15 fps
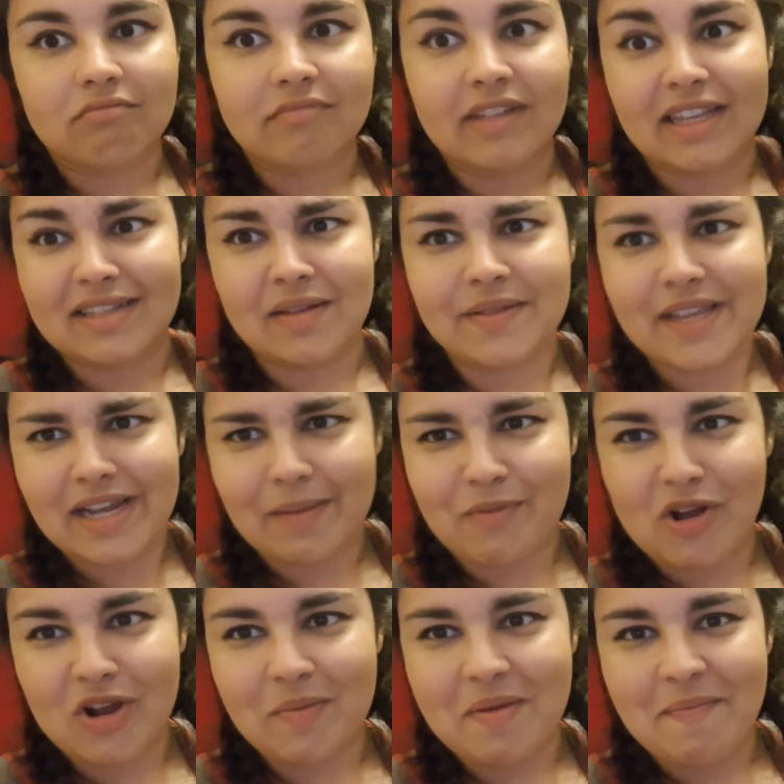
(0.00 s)
That sounds like I'm
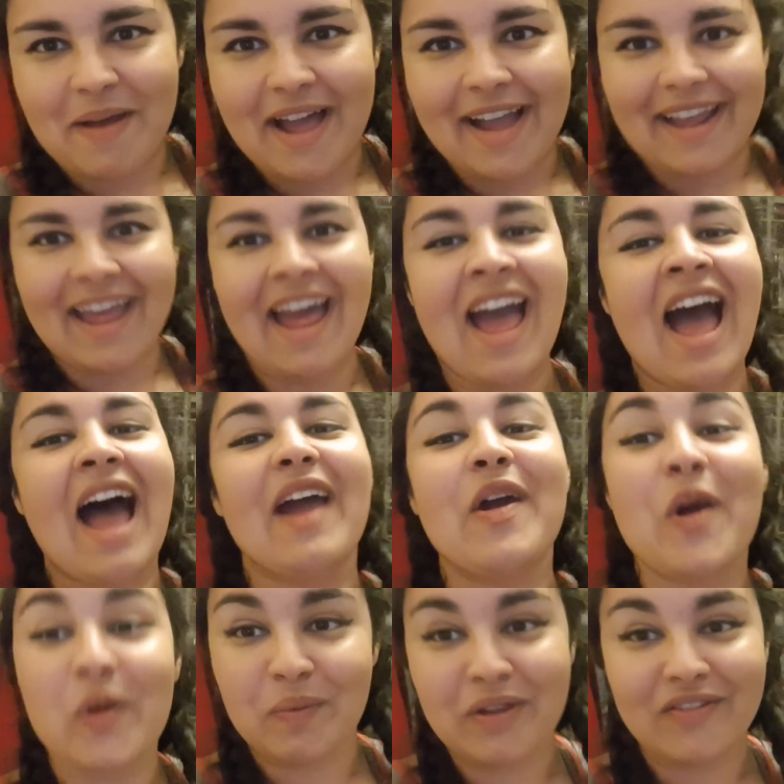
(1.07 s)
not coming back. I
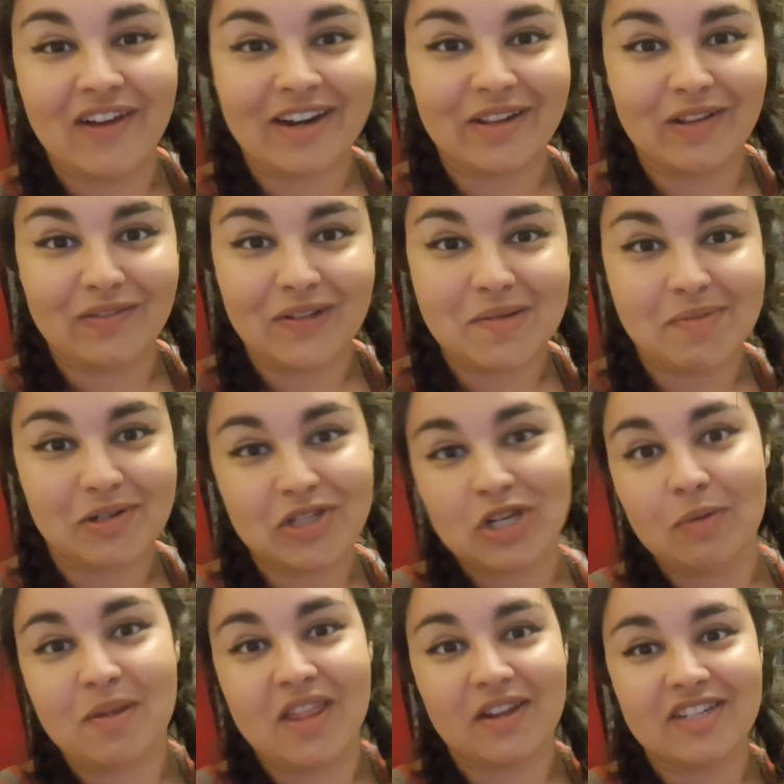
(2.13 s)
hope you've had a lovely
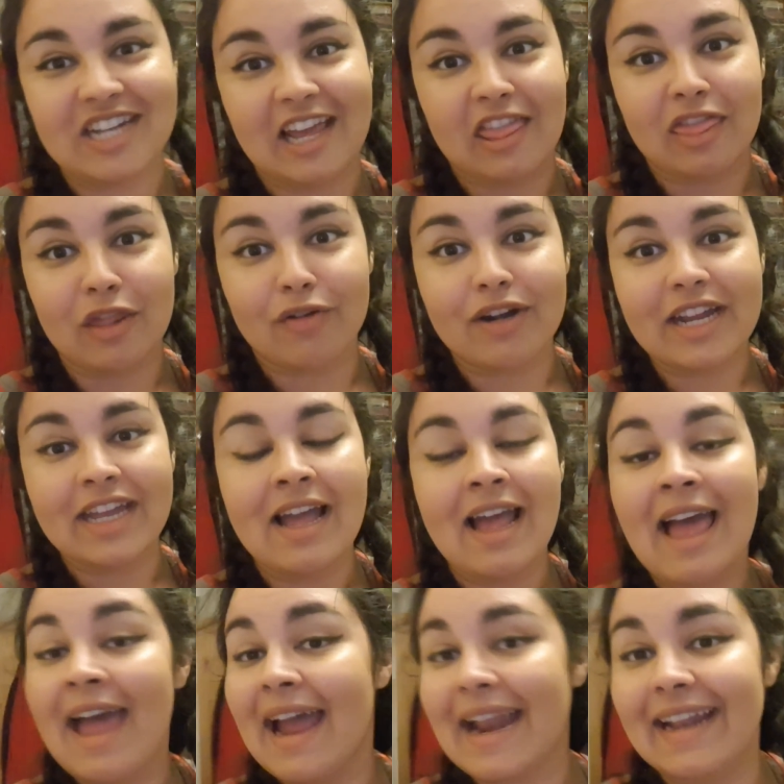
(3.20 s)
Booktubeathon day 3
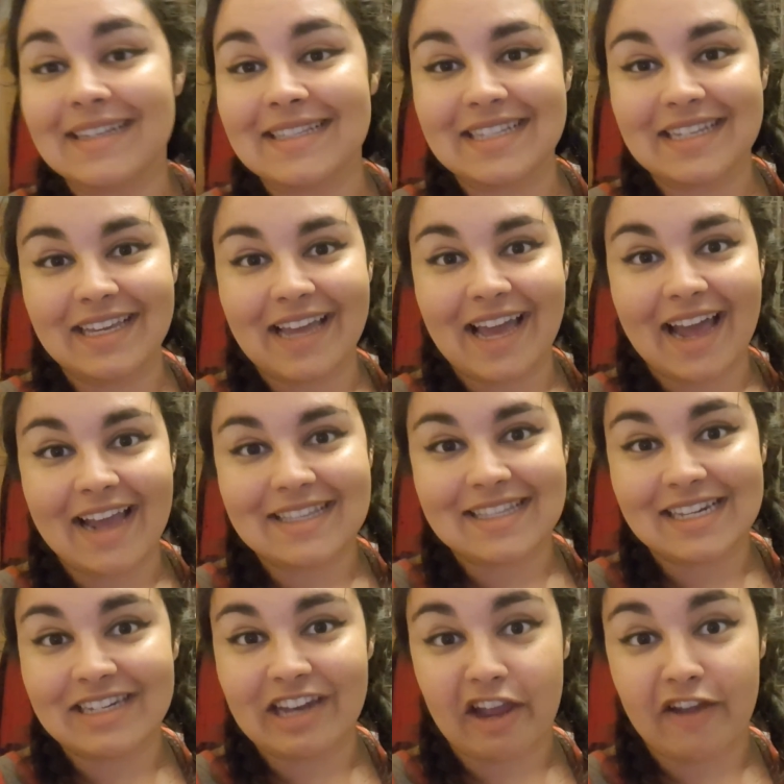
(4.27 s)
and I'll see you guys
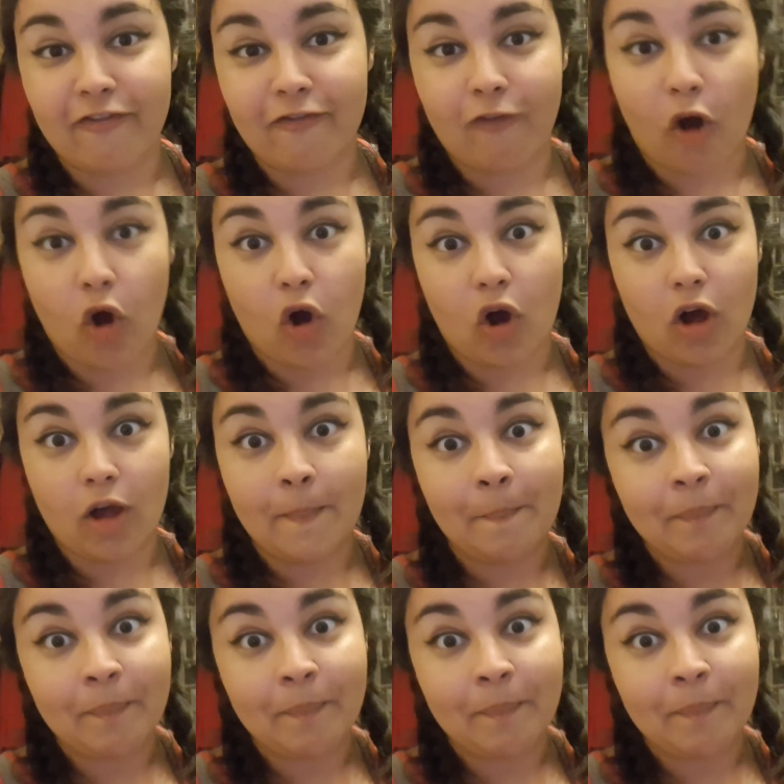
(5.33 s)
in day 4.